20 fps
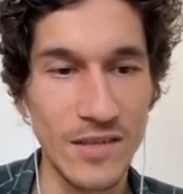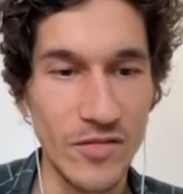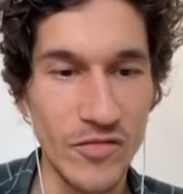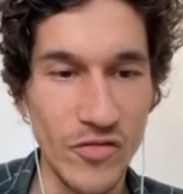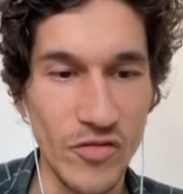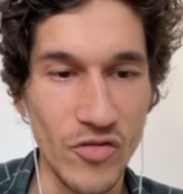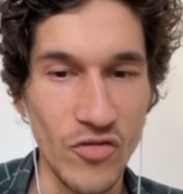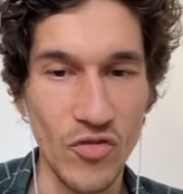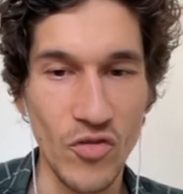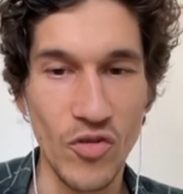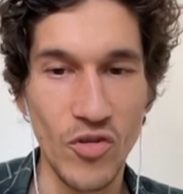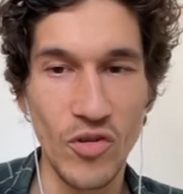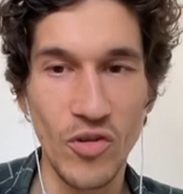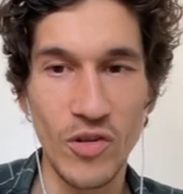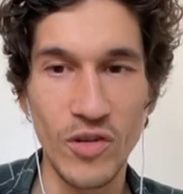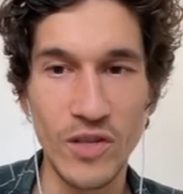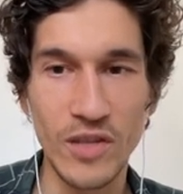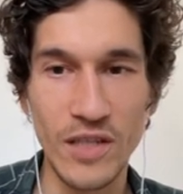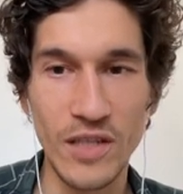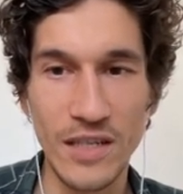
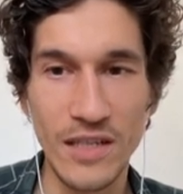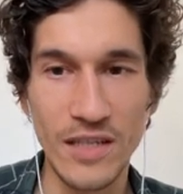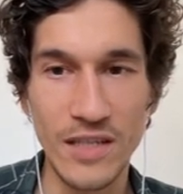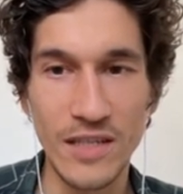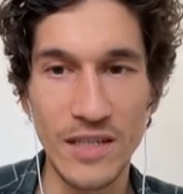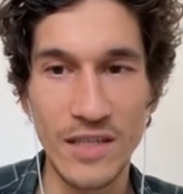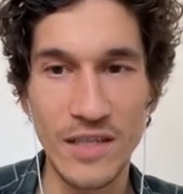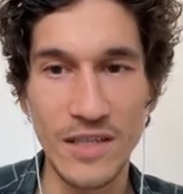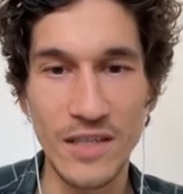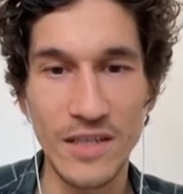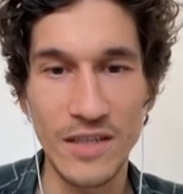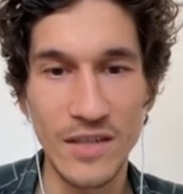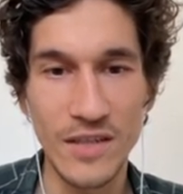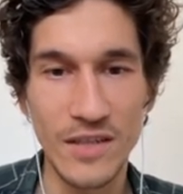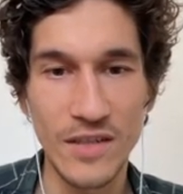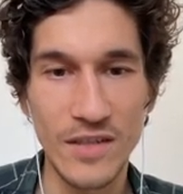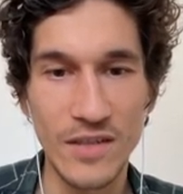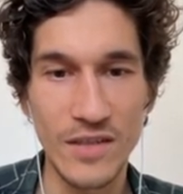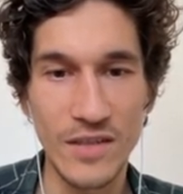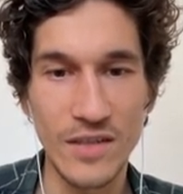Roll.
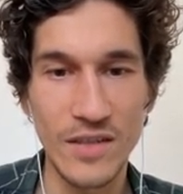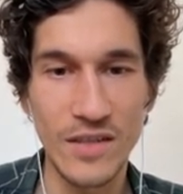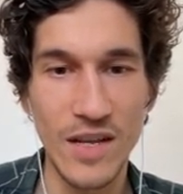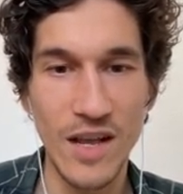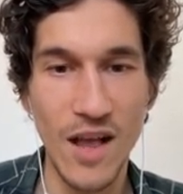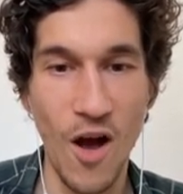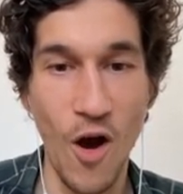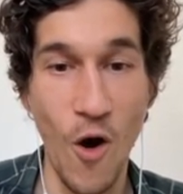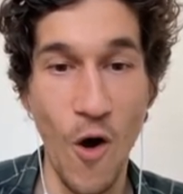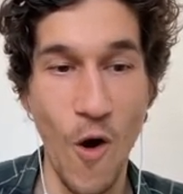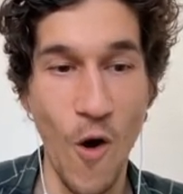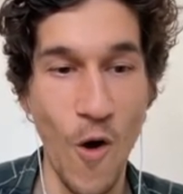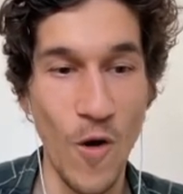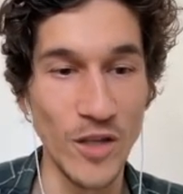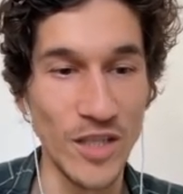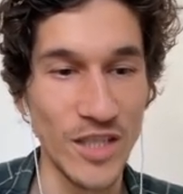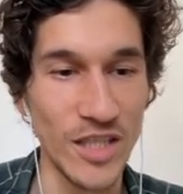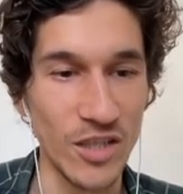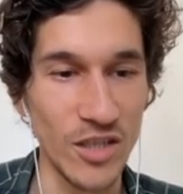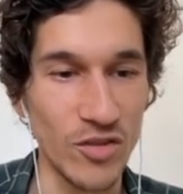
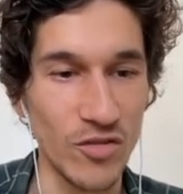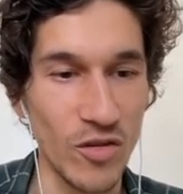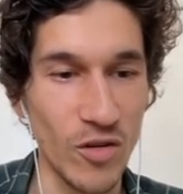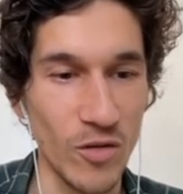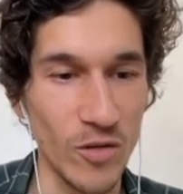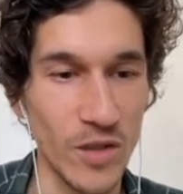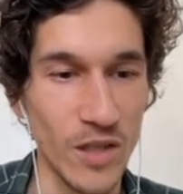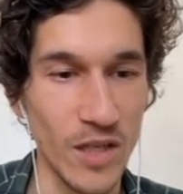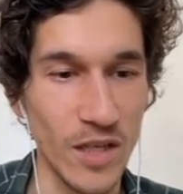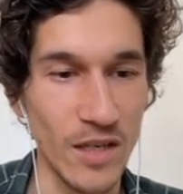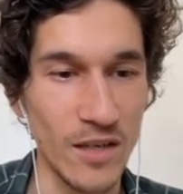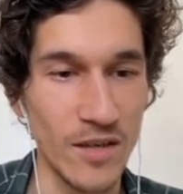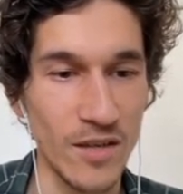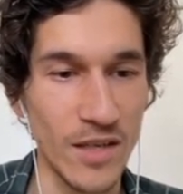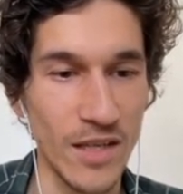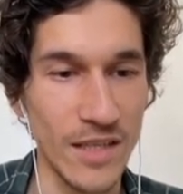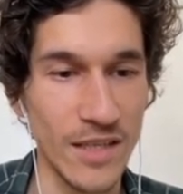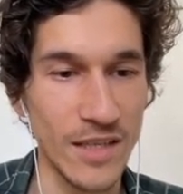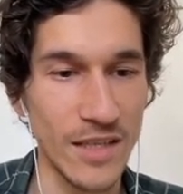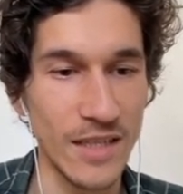Oh, 6 rolls,
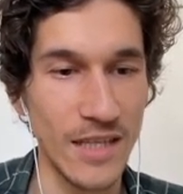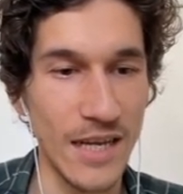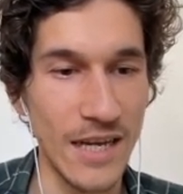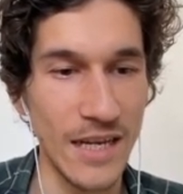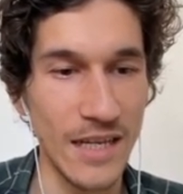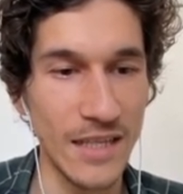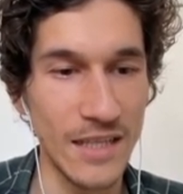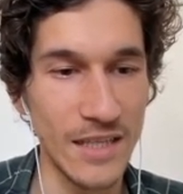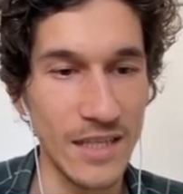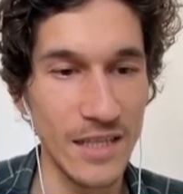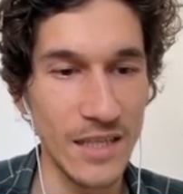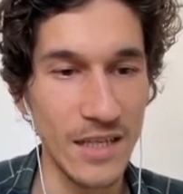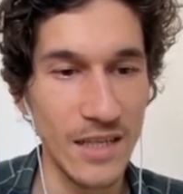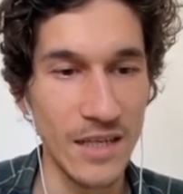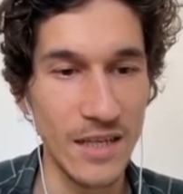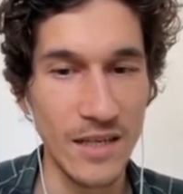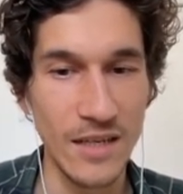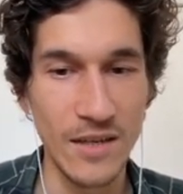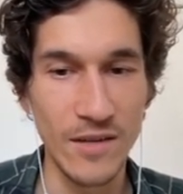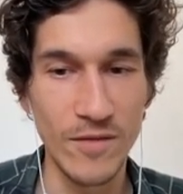that's nice
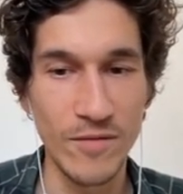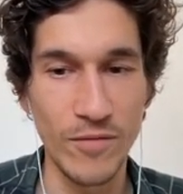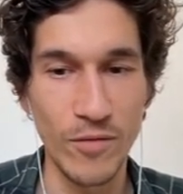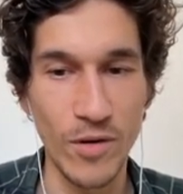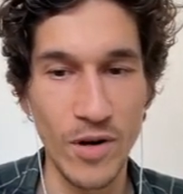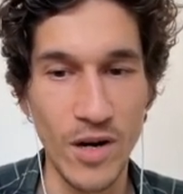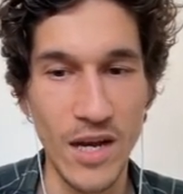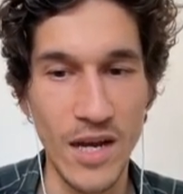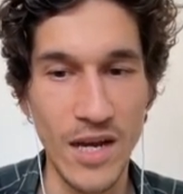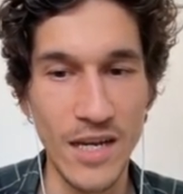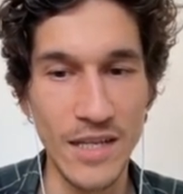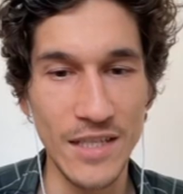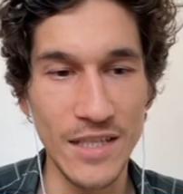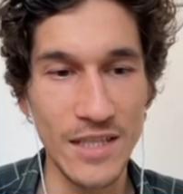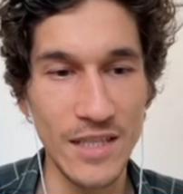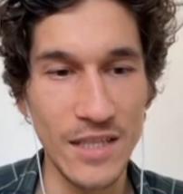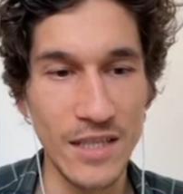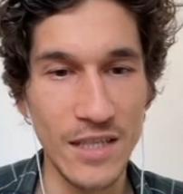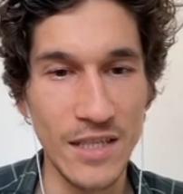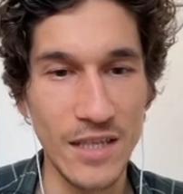for
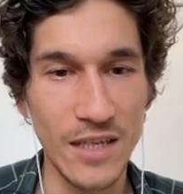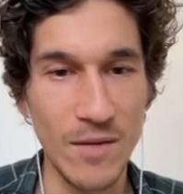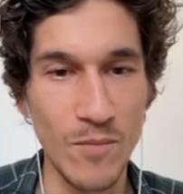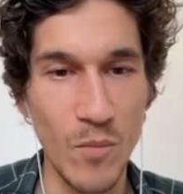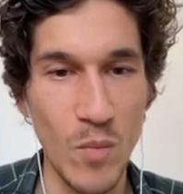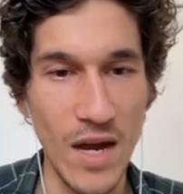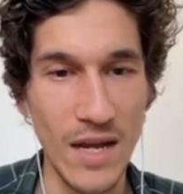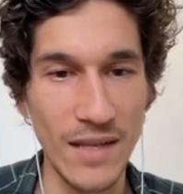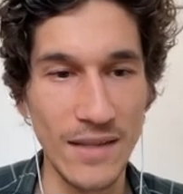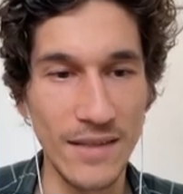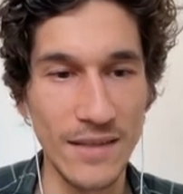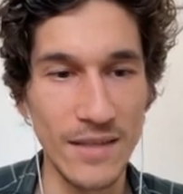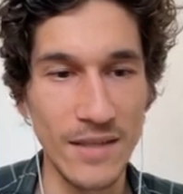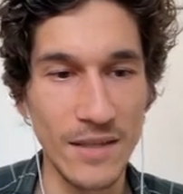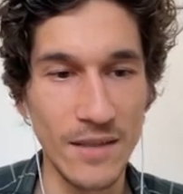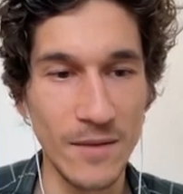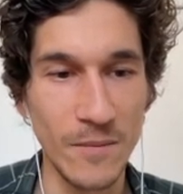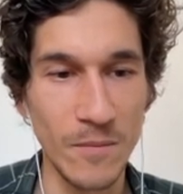us, but